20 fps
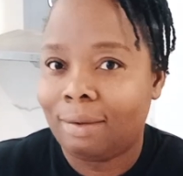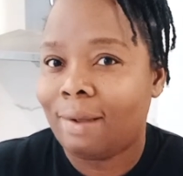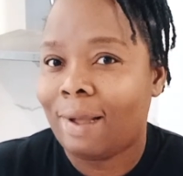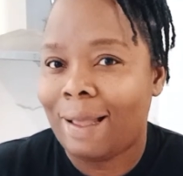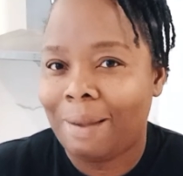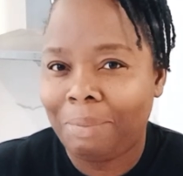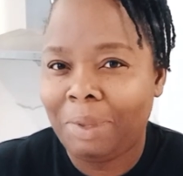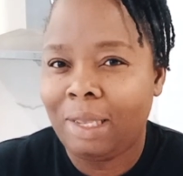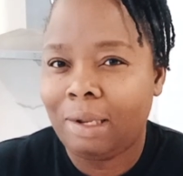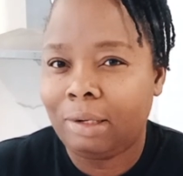
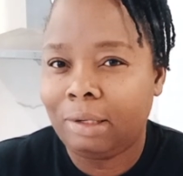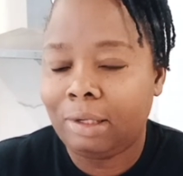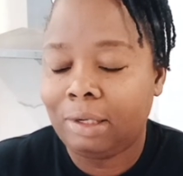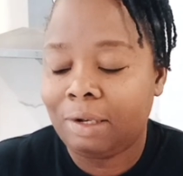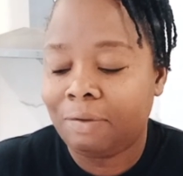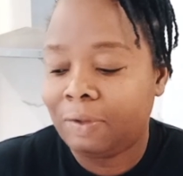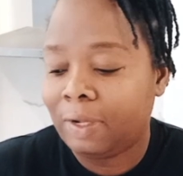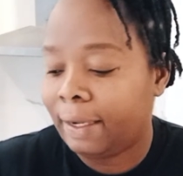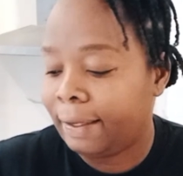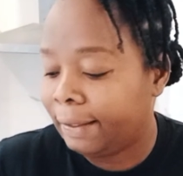I'm guilty
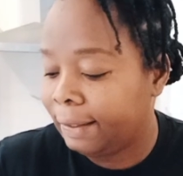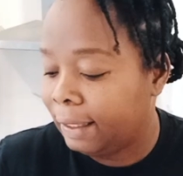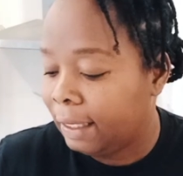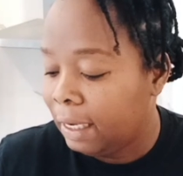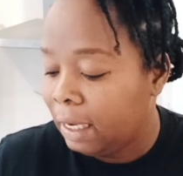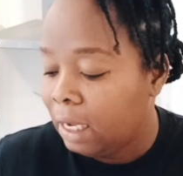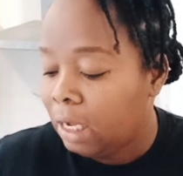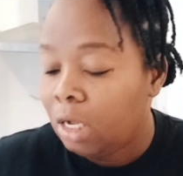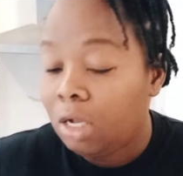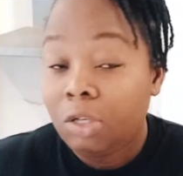of that.
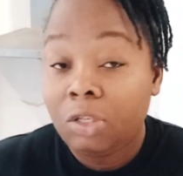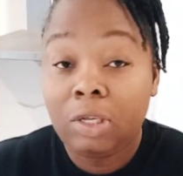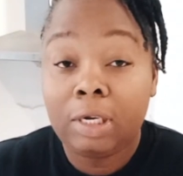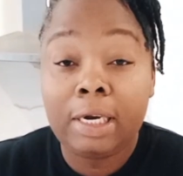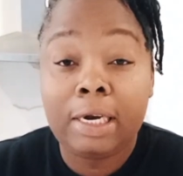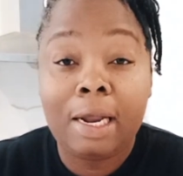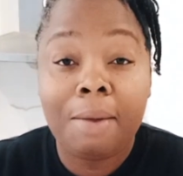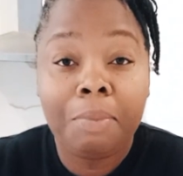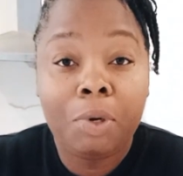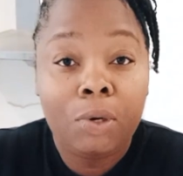So
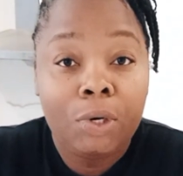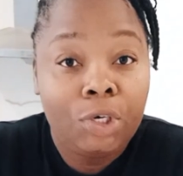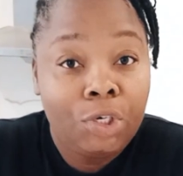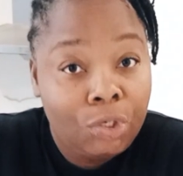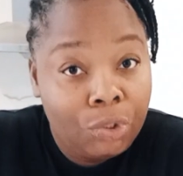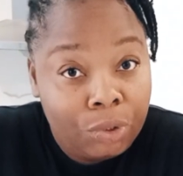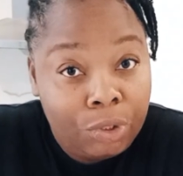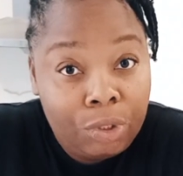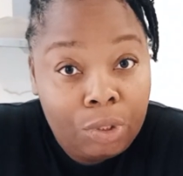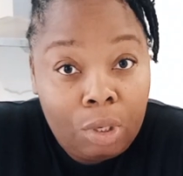then I'm going to
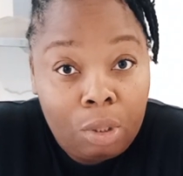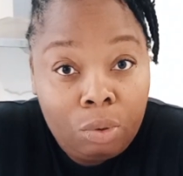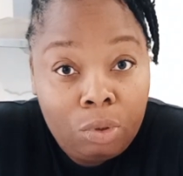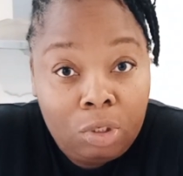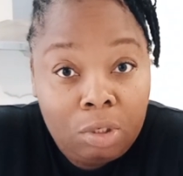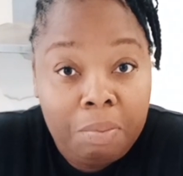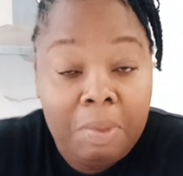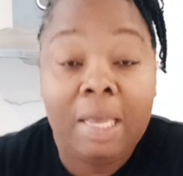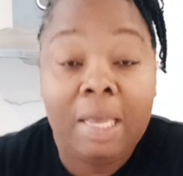show you how to